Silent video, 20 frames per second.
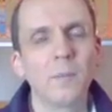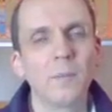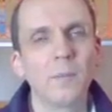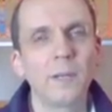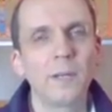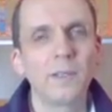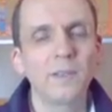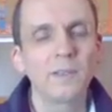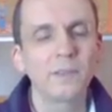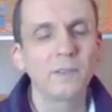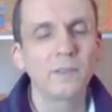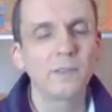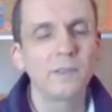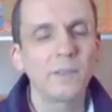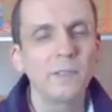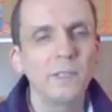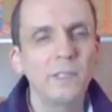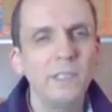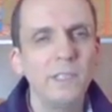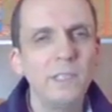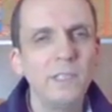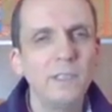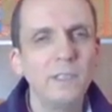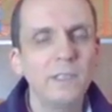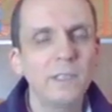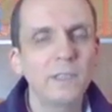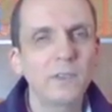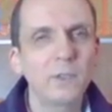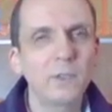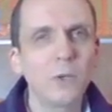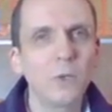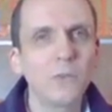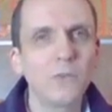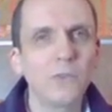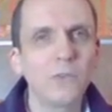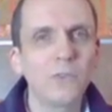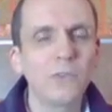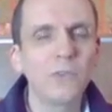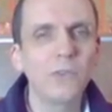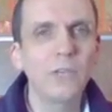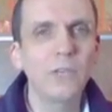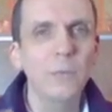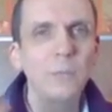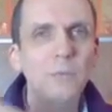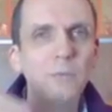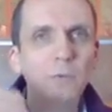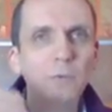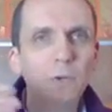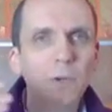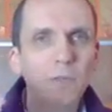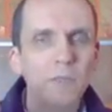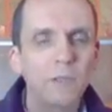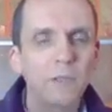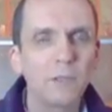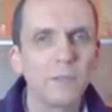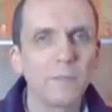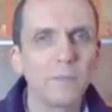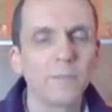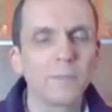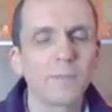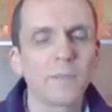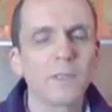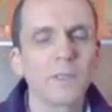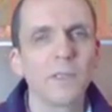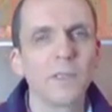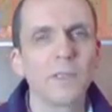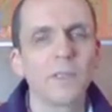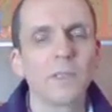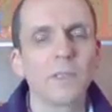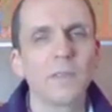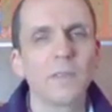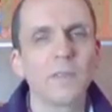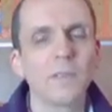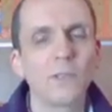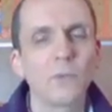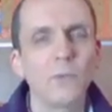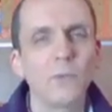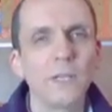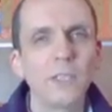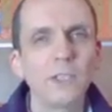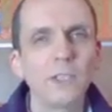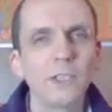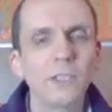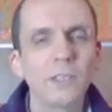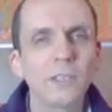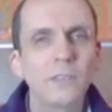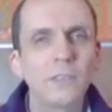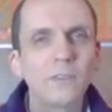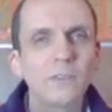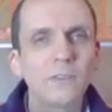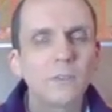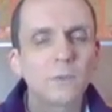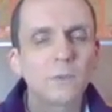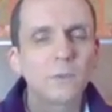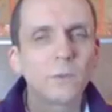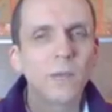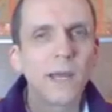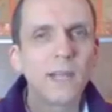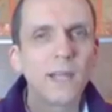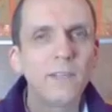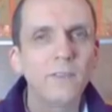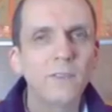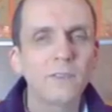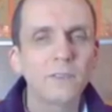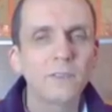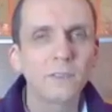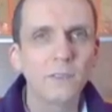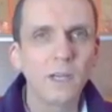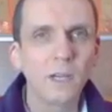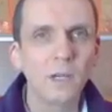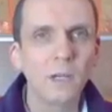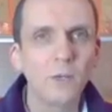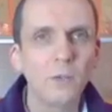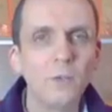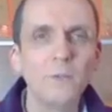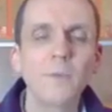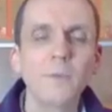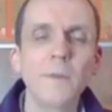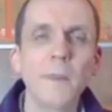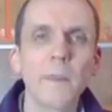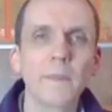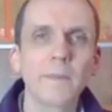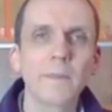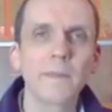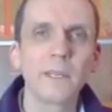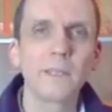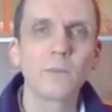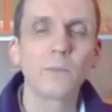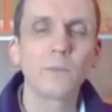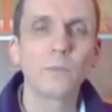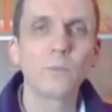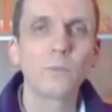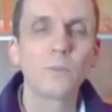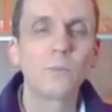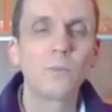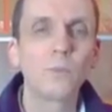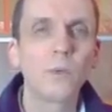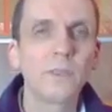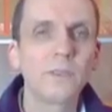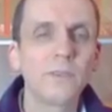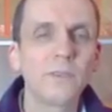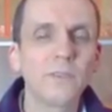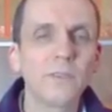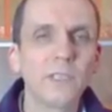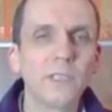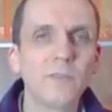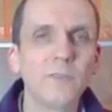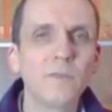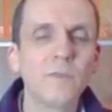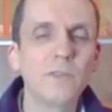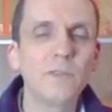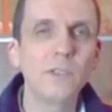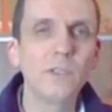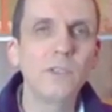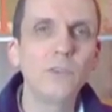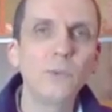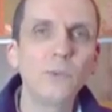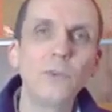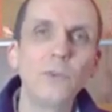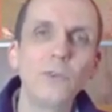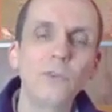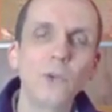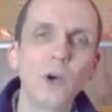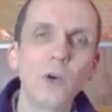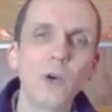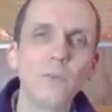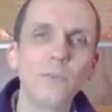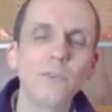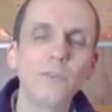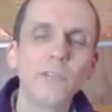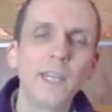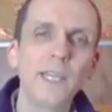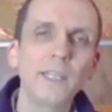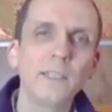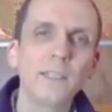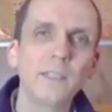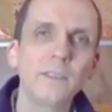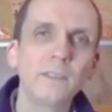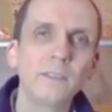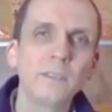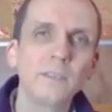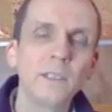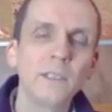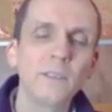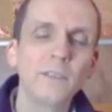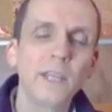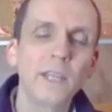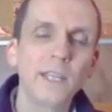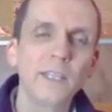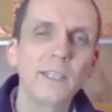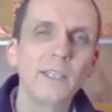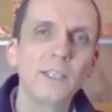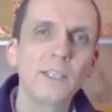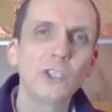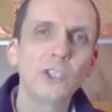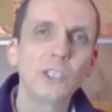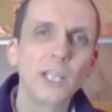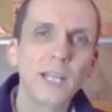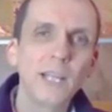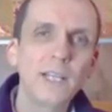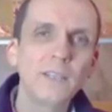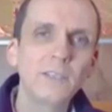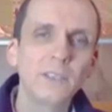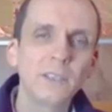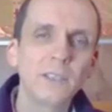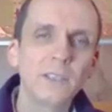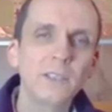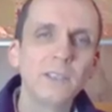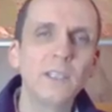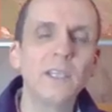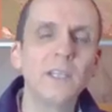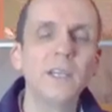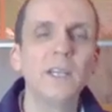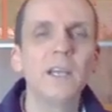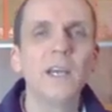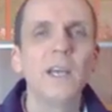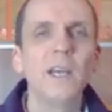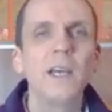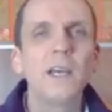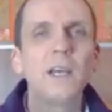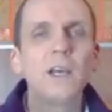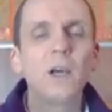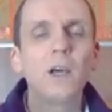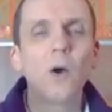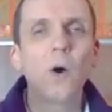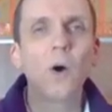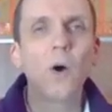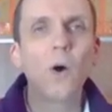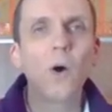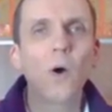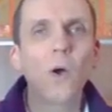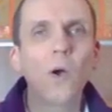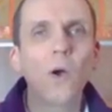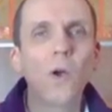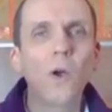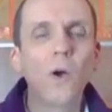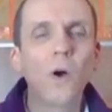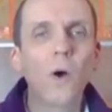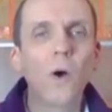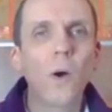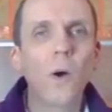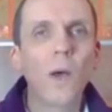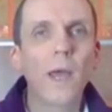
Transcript: But here it goes a step further. The question is raised now that what is even the use of taking shelter of